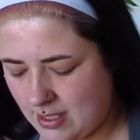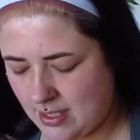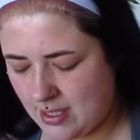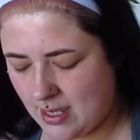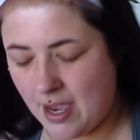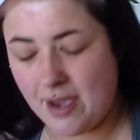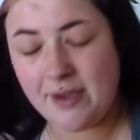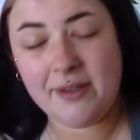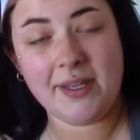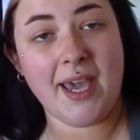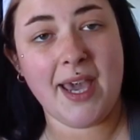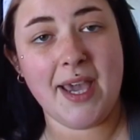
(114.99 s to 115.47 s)

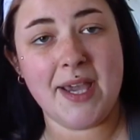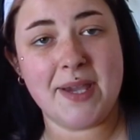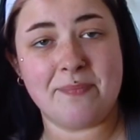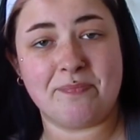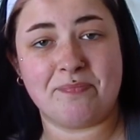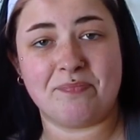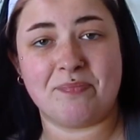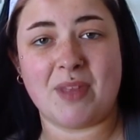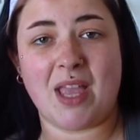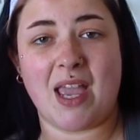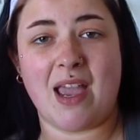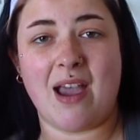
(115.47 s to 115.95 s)
Okay,
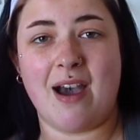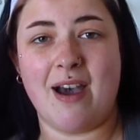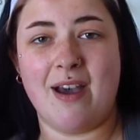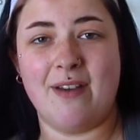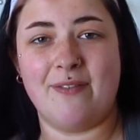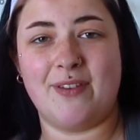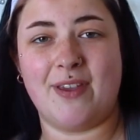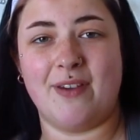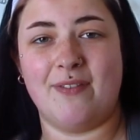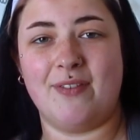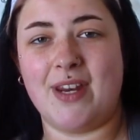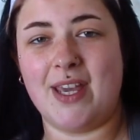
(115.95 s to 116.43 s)
I've
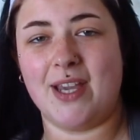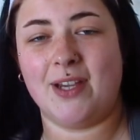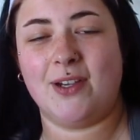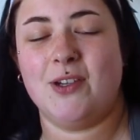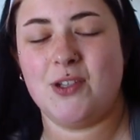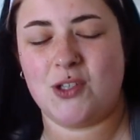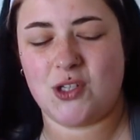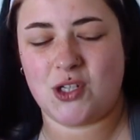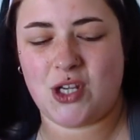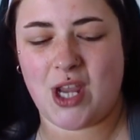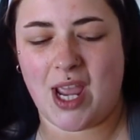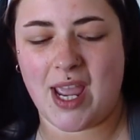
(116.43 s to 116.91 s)
given it a
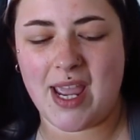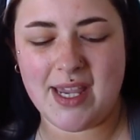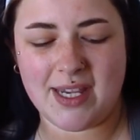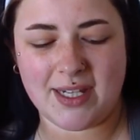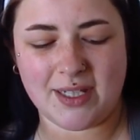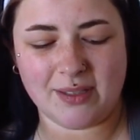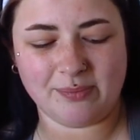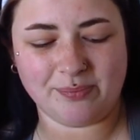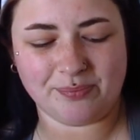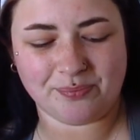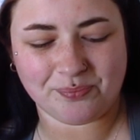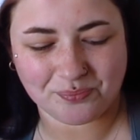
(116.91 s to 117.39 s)
good shake.